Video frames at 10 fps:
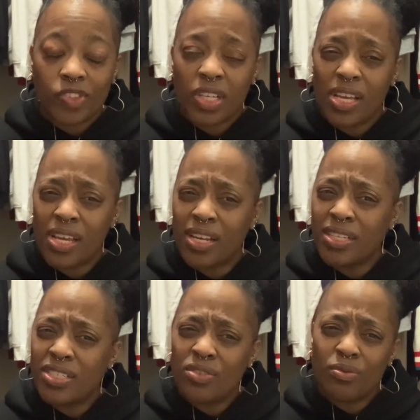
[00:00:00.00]
it
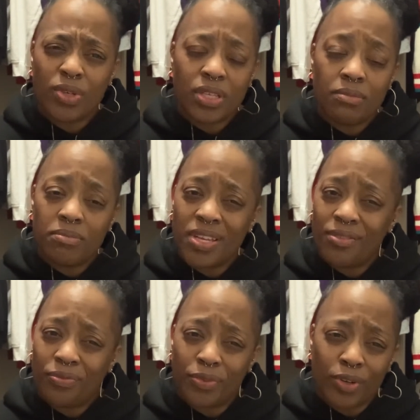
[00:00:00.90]
isn't really meant
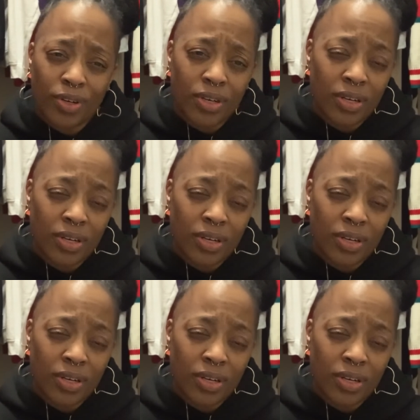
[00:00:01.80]
for